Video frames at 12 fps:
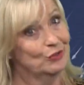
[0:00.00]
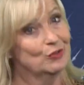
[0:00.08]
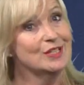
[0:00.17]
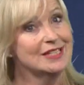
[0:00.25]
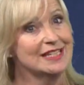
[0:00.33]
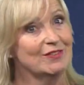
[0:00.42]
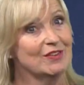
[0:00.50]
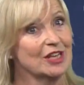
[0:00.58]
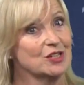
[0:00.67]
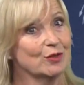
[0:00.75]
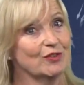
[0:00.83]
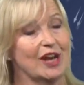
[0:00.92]
Through this
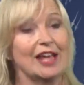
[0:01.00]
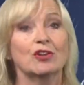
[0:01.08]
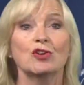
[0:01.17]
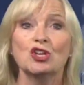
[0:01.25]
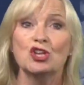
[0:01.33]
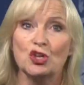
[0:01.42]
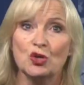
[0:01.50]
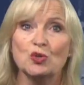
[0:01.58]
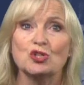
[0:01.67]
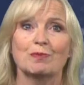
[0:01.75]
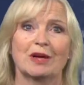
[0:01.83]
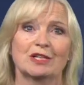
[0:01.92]
evening and overnight, not a
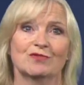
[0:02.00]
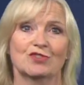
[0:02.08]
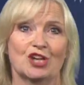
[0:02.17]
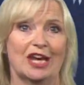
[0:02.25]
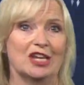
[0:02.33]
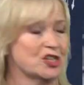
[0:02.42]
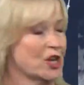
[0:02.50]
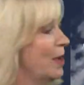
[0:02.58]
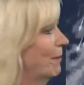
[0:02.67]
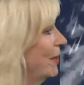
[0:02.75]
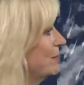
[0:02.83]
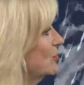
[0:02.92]
huge amount of change,
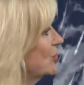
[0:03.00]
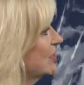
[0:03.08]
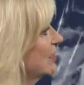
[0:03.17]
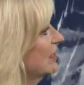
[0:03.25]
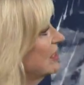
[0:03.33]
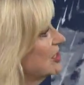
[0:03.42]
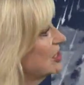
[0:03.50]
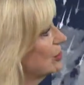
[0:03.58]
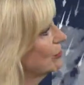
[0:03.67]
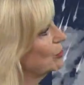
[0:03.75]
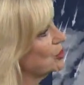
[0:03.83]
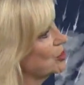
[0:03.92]
perhaps just in the
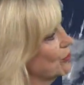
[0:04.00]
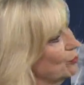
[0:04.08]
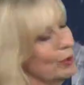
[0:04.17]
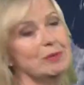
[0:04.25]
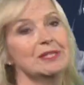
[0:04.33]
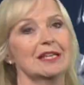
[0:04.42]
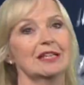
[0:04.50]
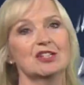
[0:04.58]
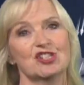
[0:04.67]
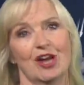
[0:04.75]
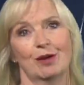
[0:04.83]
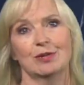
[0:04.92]
distribution of where we're seeing
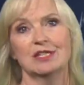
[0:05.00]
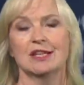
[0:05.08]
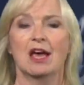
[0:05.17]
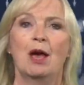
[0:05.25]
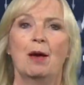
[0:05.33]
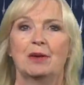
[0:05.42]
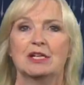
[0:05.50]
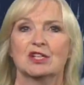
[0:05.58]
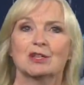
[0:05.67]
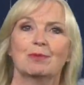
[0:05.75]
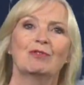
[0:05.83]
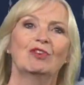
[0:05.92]
the showers, but it's
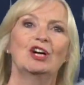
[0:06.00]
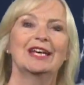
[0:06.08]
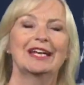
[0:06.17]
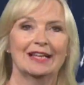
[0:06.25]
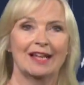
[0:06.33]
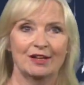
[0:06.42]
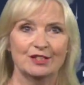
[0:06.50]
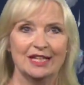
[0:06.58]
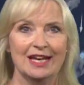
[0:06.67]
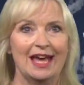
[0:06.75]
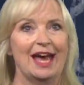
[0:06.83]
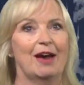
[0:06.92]
going to be fairly
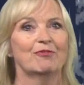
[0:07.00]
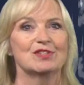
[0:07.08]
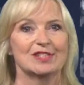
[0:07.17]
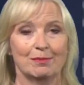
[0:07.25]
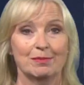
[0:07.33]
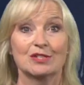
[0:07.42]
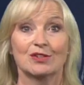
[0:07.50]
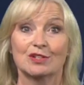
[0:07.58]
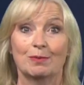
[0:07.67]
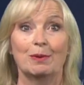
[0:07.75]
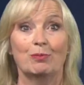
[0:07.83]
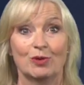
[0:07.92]
cloudy, and for some it's
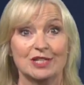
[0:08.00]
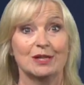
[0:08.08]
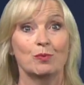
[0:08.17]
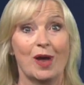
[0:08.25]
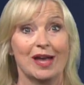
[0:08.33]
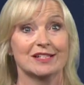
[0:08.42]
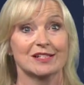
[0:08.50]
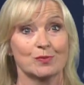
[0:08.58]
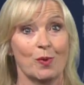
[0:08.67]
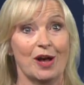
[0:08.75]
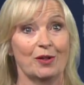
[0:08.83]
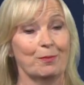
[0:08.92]
going to be pretty wet
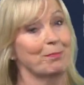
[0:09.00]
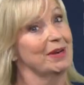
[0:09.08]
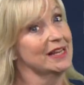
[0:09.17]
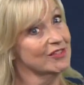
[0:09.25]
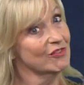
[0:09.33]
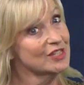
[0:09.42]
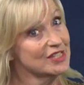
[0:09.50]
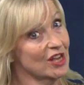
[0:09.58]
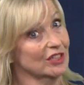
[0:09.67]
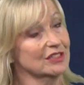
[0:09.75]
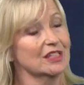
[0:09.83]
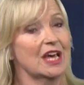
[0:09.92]
as well. But as a
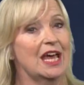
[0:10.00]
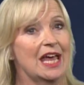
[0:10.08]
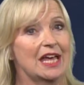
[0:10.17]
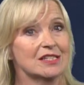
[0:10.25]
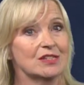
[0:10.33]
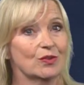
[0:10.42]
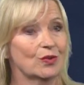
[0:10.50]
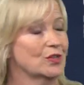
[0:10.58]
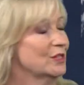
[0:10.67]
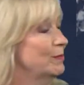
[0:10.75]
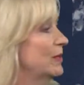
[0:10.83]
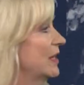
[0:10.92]
result, it's not
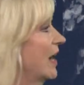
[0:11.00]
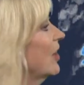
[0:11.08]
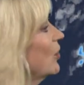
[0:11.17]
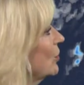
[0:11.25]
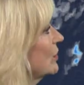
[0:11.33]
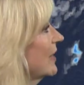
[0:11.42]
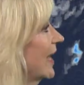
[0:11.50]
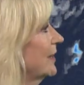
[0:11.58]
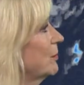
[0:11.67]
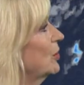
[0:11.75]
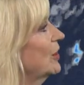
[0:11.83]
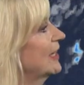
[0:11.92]
going to be a cold
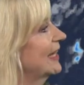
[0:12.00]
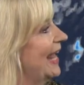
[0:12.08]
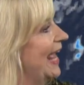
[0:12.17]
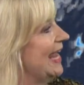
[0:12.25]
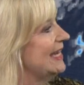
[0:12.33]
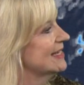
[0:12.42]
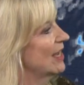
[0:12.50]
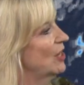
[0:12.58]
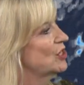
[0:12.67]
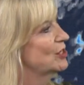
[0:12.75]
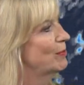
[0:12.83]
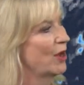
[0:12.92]
night. We're looking at 8
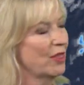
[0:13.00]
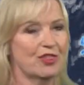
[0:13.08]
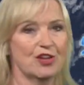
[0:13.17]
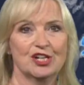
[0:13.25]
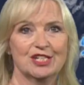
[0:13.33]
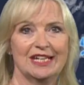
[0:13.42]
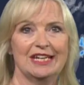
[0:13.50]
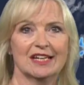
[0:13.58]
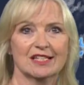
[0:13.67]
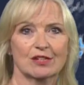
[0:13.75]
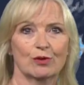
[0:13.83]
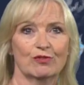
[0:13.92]
to about 13
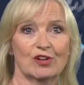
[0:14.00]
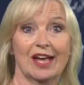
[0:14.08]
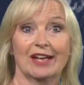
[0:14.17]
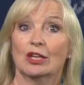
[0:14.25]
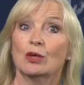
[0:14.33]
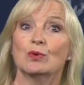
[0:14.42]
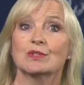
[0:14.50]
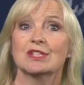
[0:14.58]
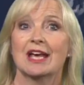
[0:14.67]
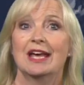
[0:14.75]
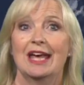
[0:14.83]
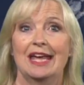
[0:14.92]
as our overnight
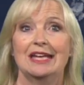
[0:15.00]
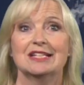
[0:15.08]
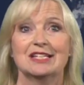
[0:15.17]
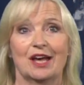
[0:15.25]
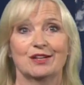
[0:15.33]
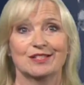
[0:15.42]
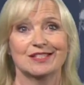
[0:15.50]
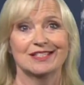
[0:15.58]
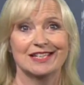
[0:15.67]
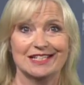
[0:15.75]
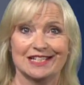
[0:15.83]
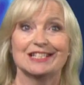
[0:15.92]
lows in towns
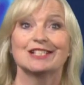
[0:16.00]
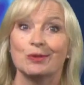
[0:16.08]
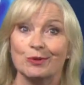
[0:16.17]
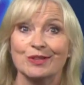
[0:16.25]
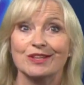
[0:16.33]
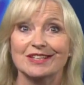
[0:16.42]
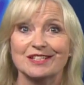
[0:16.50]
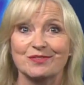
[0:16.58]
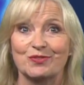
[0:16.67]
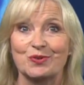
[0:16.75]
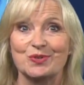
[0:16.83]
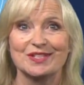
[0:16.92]
and cities, lower than
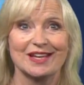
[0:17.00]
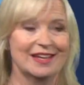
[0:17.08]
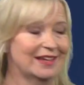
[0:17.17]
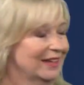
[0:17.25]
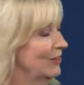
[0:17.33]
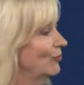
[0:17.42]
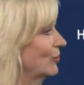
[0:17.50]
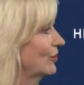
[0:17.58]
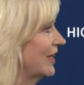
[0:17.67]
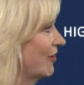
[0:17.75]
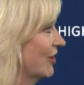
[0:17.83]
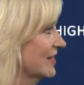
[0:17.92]
this, of course, in
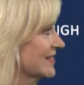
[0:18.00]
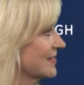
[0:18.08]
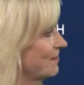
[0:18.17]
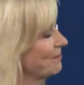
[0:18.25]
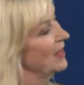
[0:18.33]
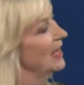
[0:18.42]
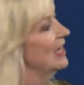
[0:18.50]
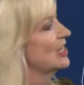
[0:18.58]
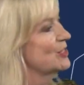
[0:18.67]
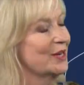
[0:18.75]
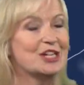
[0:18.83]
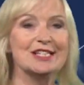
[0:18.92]
rural areas.
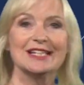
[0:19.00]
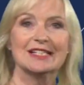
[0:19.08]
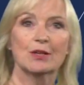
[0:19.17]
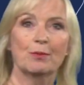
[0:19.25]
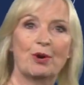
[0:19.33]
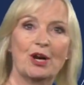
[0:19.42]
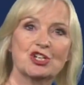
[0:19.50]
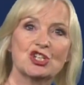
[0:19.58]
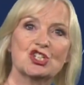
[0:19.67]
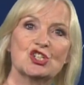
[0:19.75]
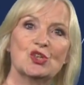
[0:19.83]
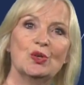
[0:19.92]
So here's this low pressure
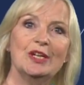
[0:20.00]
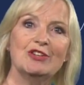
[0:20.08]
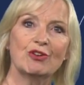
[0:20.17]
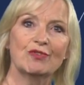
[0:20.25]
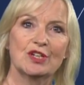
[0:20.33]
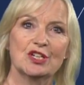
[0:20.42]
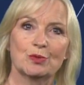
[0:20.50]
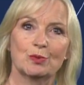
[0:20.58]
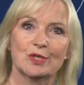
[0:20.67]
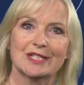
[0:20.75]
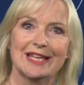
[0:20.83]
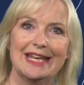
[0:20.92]
slowly drifting
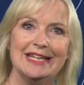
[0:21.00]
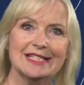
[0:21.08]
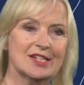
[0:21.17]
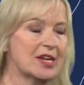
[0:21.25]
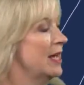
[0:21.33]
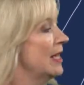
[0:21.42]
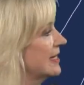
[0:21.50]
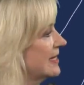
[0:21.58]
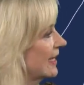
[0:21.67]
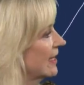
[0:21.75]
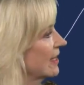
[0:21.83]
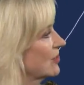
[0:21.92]
towards the east,
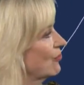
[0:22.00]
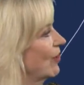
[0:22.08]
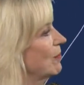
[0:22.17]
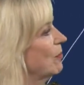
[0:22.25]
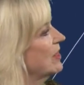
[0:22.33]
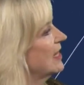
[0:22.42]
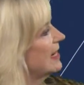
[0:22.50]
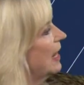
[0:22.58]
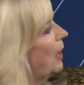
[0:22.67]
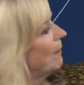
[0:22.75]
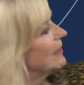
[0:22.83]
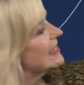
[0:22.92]
taking its rain with it.
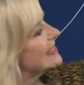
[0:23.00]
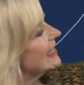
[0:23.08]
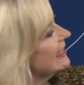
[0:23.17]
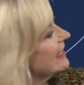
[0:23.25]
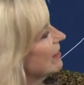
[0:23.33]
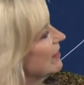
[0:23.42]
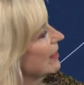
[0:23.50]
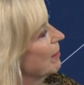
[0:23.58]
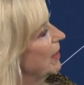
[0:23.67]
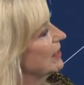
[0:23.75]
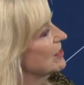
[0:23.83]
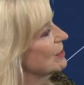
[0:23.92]
But the salient thing
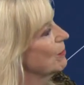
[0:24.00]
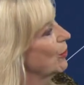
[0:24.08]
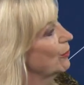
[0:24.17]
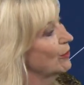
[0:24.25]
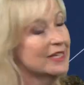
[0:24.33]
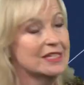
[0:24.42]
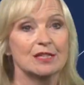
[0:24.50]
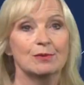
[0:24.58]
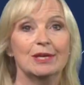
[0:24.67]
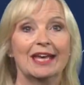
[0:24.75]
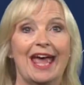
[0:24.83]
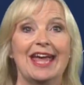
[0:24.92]
about tomorrow and into the
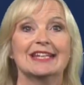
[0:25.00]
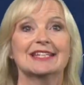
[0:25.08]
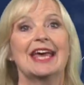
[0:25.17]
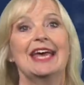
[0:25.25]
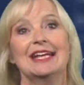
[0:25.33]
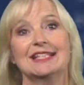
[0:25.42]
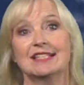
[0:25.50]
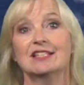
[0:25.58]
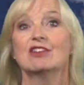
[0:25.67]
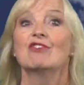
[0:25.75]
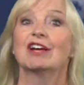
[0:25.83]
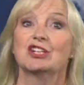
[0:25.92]
weekend is the
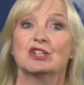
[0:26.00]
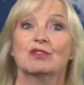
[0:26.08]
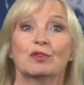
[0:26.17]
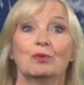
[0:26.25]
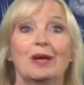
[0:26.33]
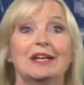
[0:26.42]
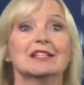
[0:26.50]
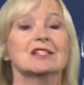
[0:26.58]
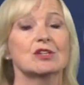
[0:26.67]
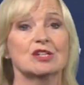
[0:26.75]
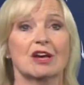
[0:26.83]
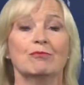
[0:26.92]
direction of the wind.
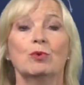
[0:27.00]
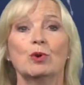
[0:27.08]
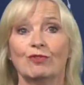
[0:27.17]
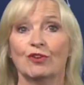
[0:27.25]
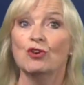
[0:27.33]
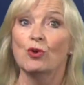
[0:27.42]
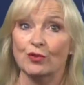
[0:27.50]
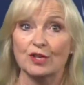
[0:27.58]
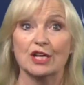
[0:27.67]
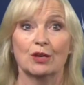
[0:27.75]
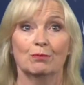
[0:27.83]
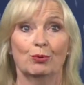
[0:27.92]
It's going to have more of a
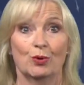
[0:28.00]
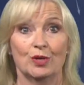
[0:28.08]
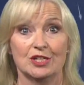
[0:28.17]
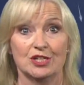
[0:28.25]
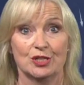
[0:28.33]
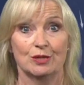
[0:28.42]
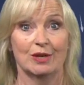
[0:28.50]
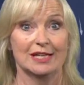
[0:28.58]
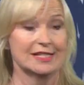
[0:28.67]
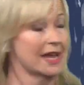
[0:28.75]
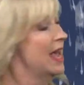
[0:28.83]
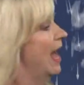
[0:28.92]
northerly component to
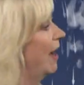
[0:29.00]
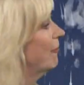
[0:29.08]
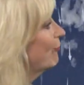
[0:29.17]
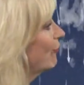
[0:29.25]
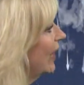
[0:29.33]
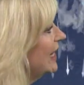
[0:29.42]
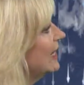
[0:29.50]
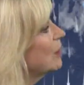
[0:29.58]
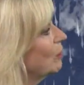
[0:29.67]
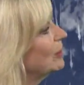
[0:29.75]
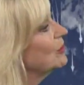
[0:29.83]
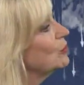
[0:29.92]
it. And Friday,
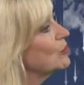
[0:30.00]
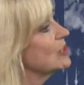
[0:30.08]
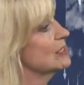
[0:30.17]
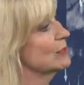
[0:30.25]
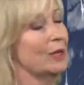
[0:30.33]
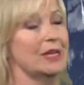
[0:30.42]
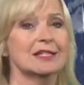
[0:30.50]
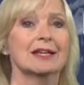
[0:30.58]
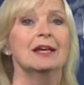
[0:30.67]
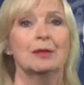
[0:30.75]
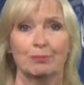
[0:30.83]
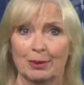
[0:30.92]
you will notice the wind
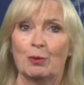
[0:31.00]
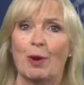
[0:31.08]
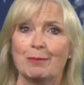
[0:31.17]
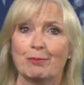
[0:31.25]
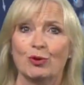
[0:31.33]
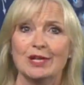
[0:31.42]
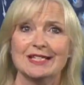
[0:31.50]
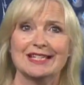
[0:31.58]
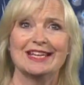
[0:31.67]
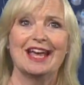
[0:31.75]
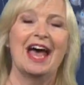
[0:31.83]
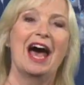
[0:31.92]
be quite
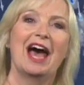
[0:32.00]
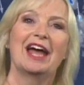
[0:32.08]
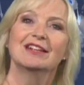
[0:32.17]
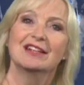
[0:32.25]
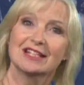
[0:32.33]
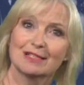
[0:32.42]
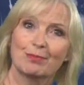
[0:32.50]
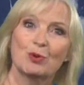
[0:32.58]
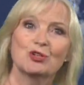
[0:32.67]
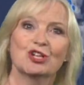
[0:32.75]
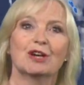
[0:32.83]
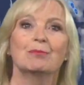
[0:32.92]
breezy, and in
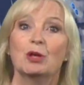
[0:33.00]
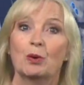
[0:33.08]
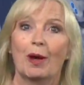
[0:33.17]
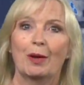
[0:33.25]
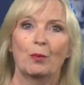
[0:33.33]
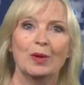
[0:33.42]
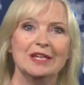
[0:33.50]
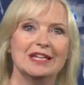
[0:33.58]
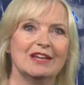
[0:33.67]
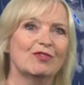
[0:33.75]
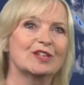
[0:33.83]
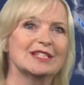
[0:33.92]
exposure, it'll be quite
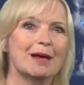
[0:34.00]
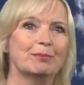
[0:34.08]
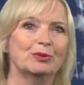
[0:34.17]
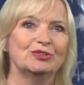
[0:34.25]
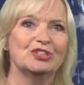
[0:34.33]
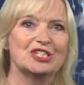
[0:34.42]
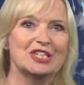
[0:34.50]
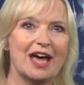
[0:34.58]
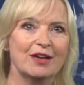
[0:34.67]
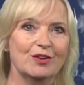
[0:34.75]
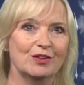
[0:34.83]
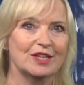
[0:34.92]
windy. For example,
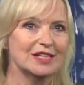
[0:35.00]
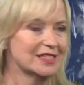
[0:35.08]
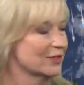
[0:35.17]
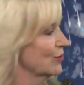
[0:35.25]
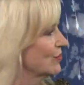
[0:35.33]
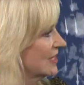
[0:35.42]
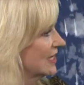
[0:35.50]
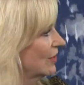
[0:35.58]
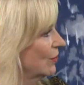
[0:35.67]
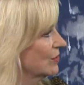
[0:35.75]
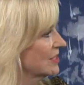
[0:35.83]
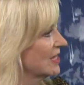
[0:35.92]
down this North Sea
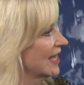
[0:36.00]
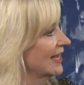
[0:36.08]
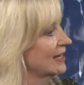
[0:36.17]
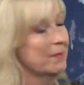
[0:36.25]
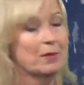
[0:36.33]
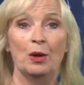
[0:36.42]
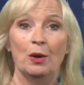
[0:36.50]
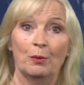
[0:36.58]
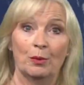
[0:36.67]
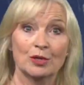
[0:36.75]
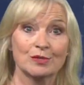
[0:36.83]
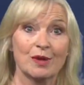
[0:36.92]
coastline.
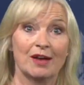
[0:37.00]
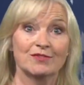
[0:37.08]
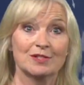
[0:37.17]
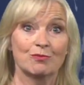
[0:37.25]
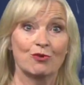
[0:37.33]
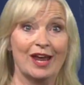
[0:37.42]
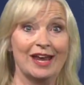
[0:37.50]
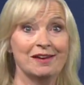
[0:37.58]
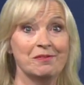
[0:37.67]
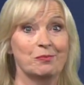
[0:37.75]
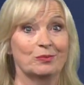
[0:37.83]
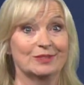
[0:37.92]
We also have some rain.